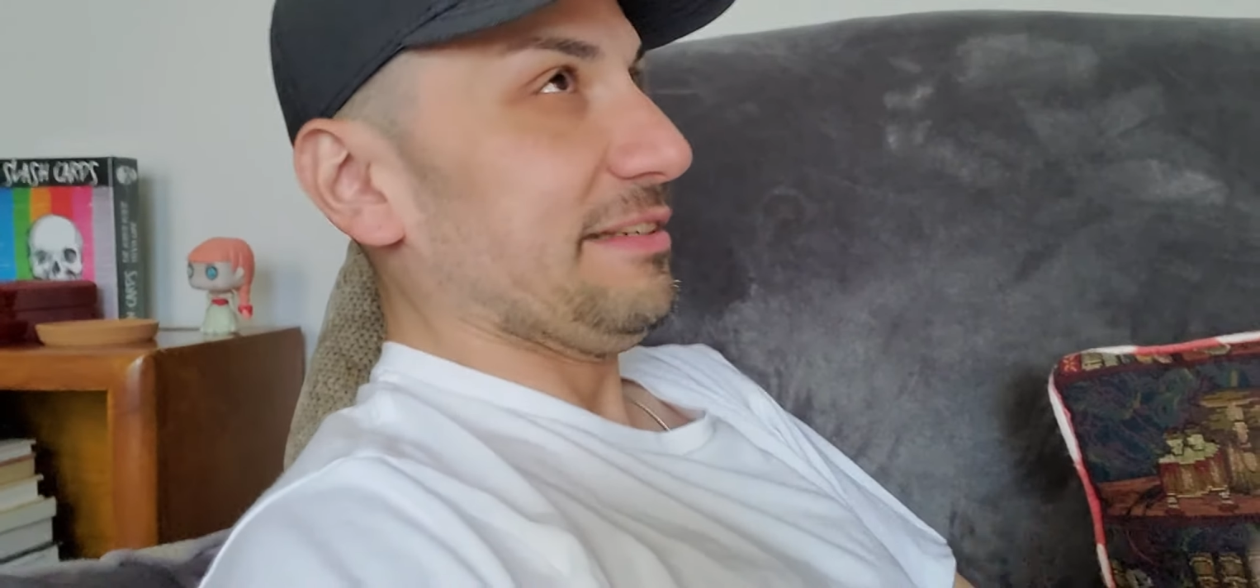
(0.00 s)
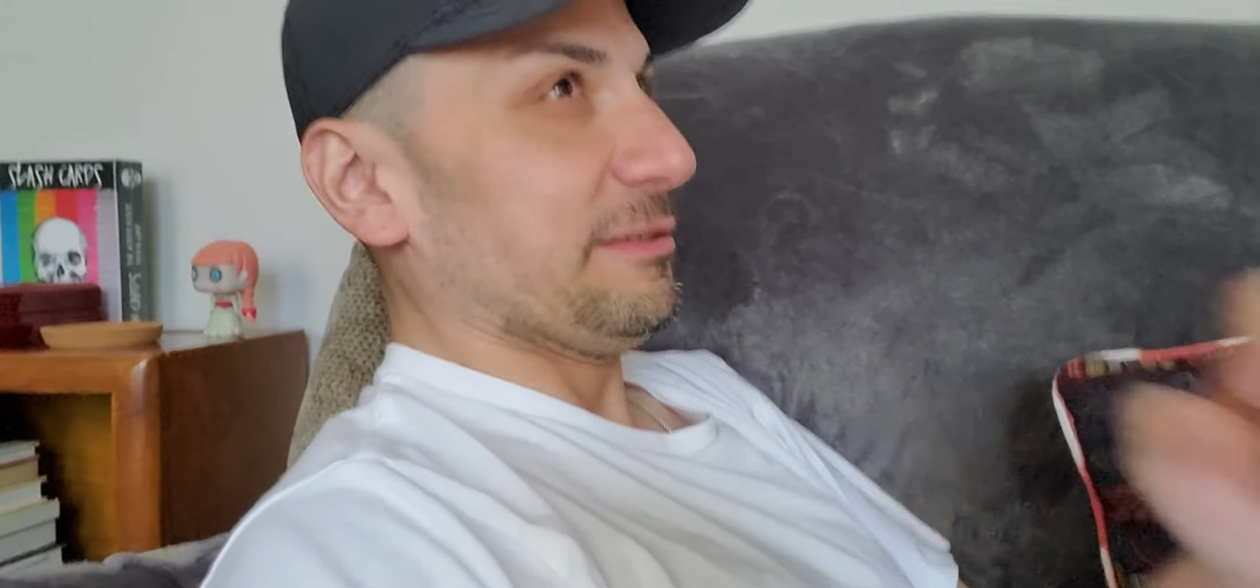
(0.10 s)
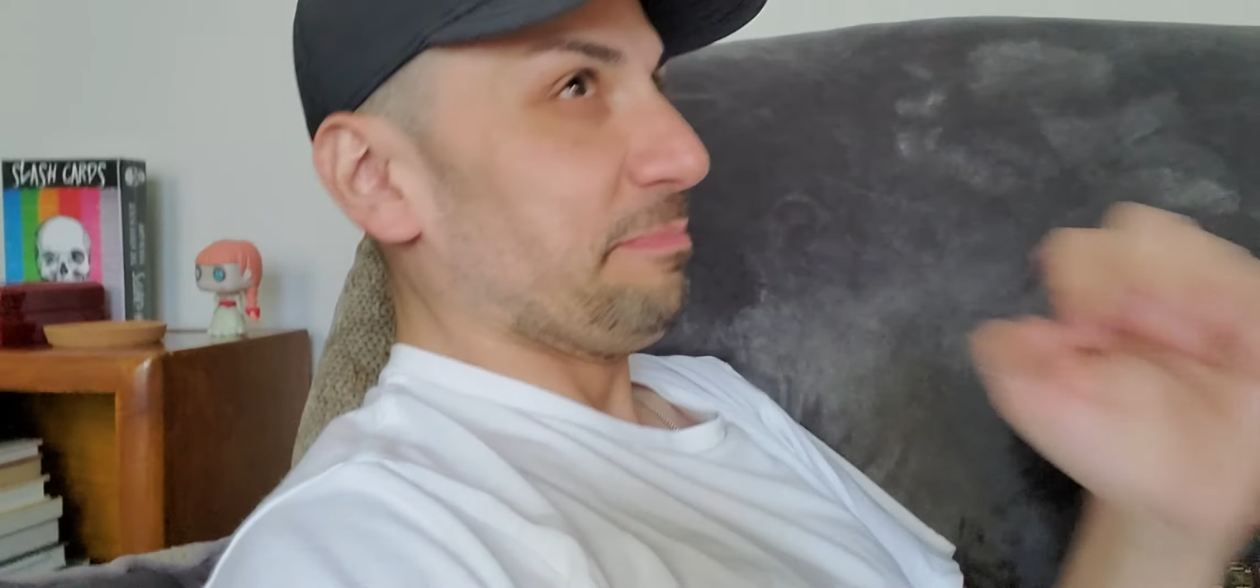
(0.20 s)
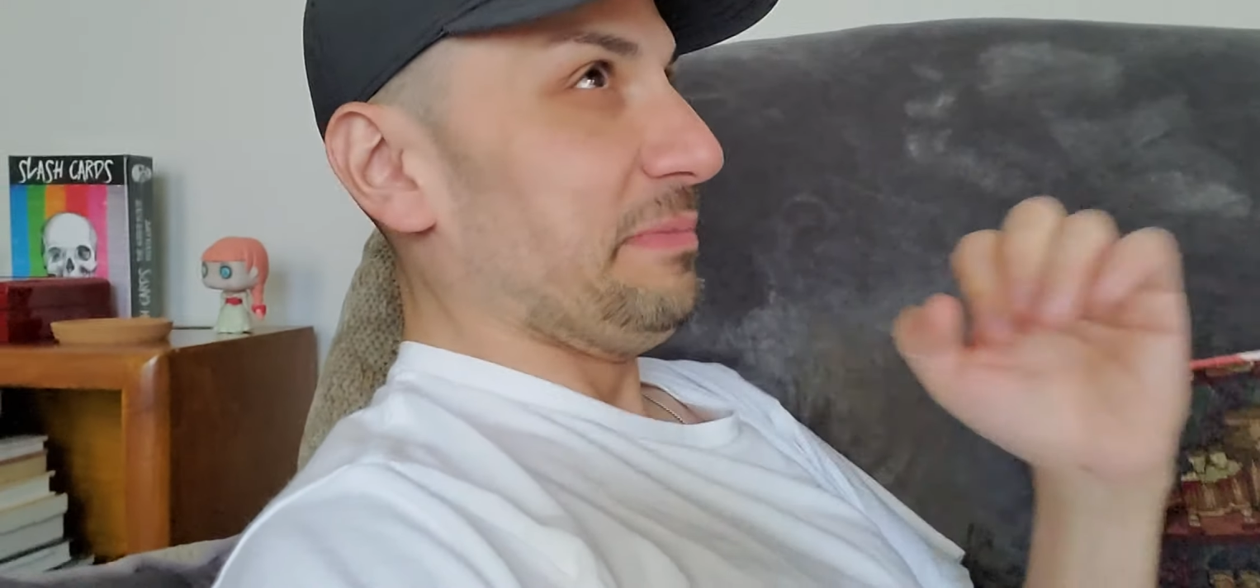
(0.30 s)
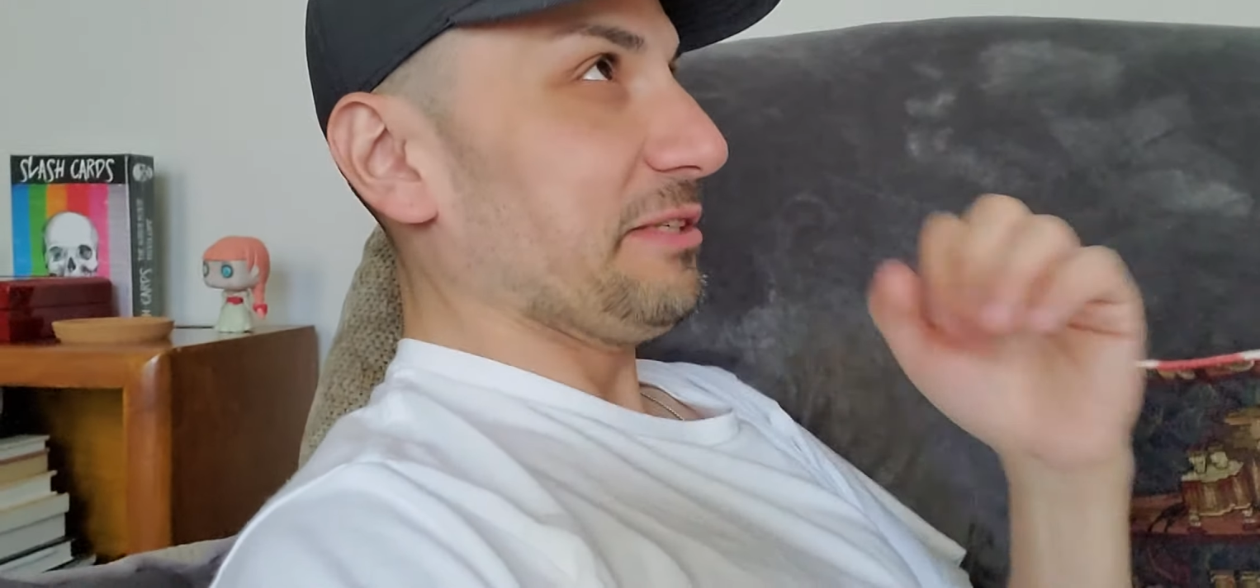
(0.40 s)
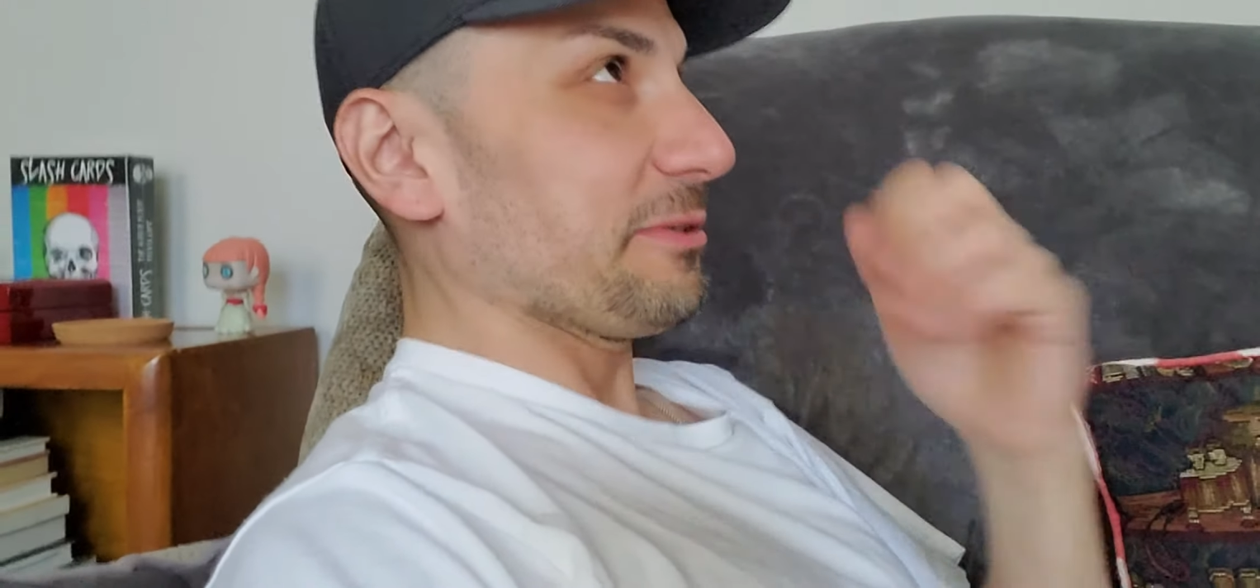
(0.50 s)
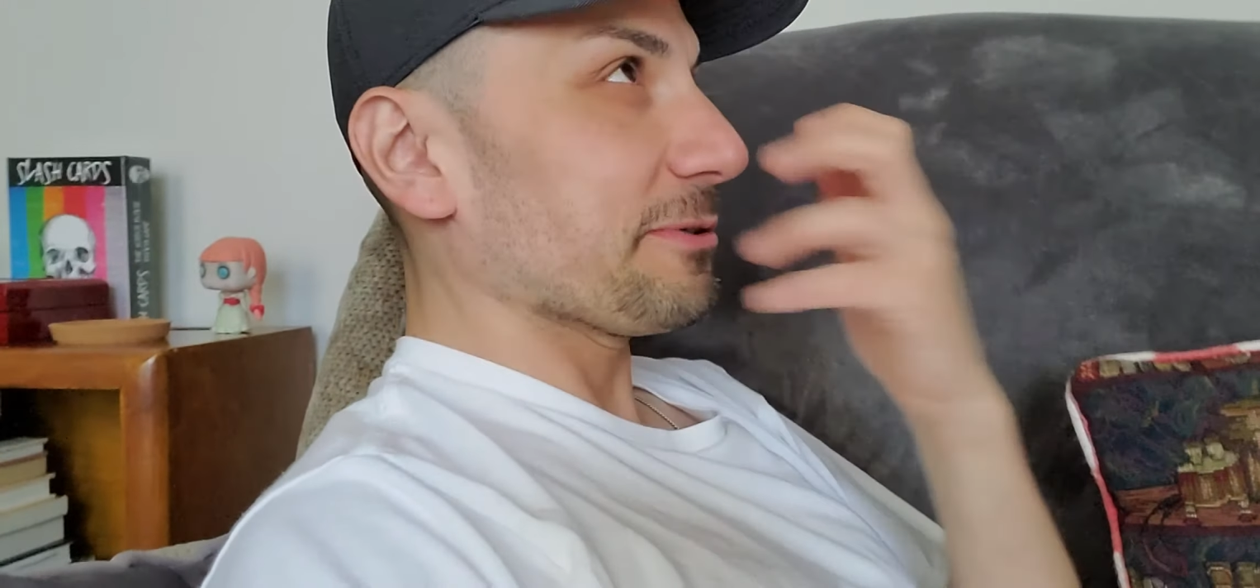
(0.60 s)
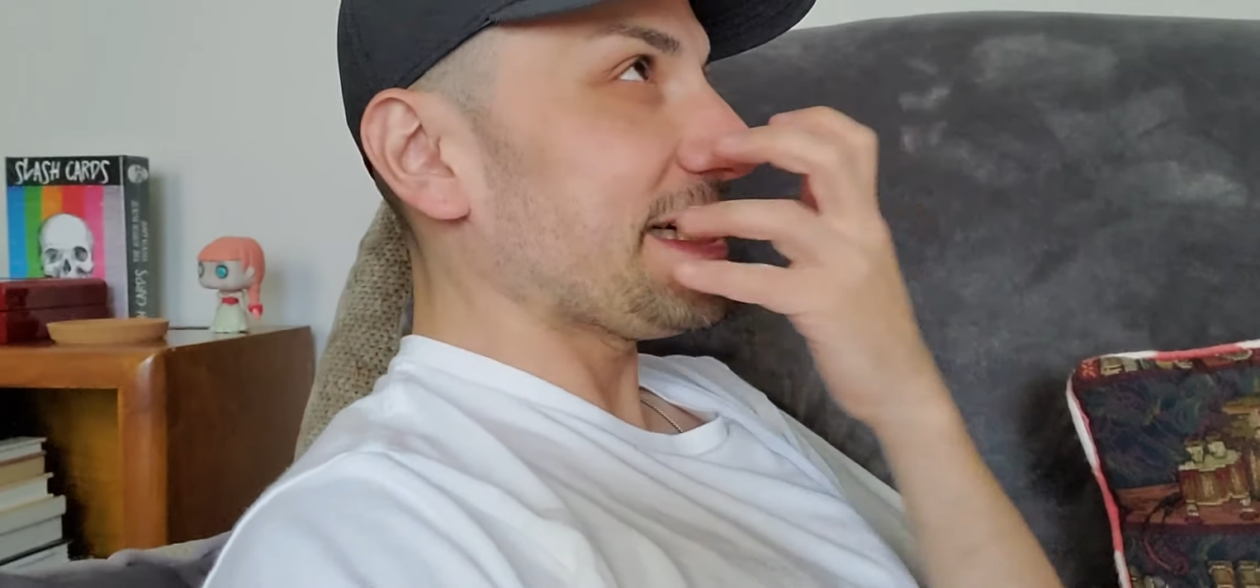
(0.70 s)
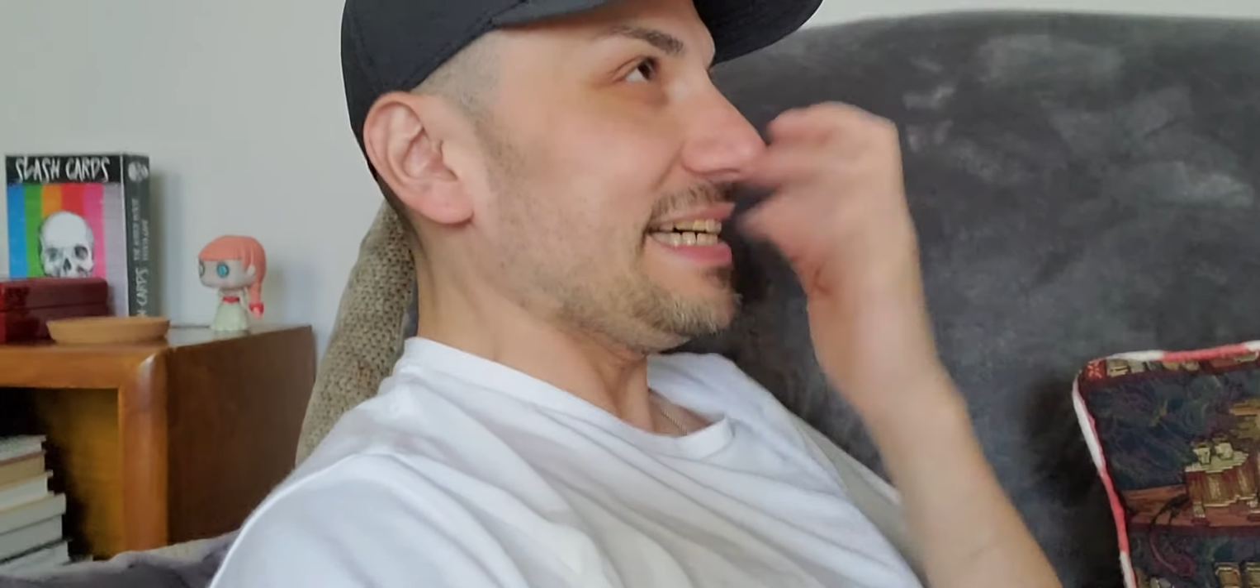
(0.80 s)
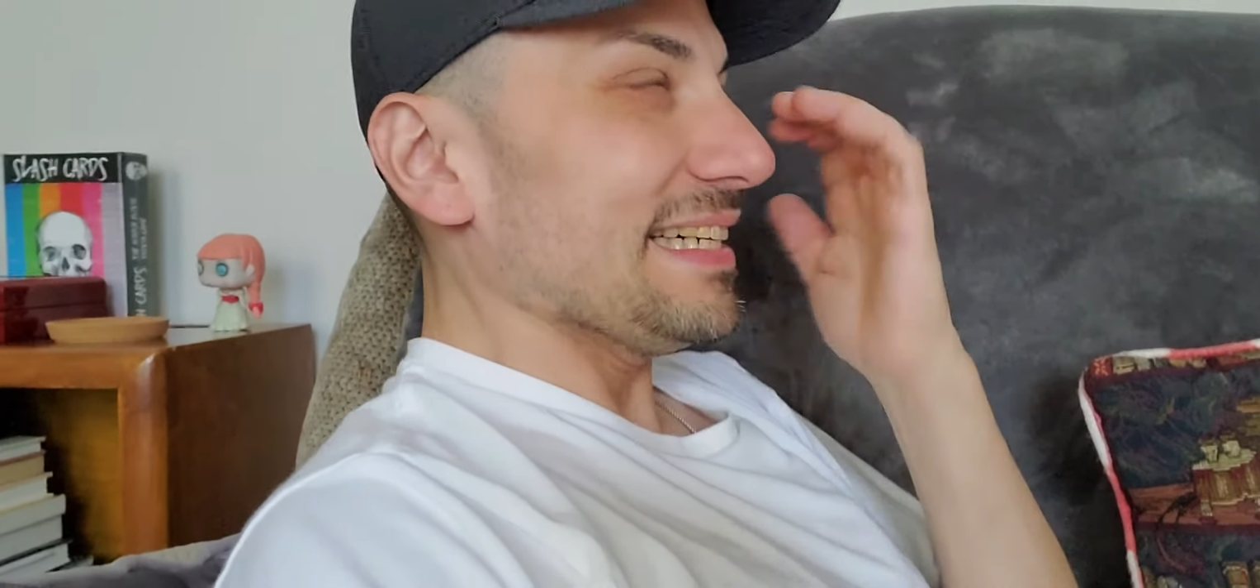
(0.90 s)
there's
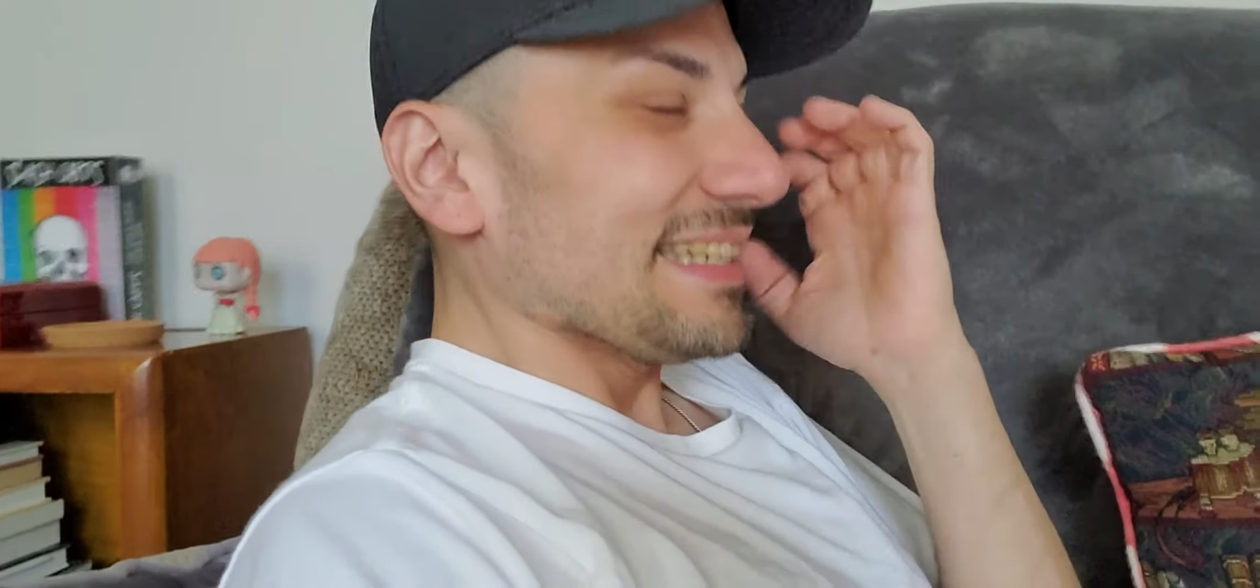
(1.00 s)
misery.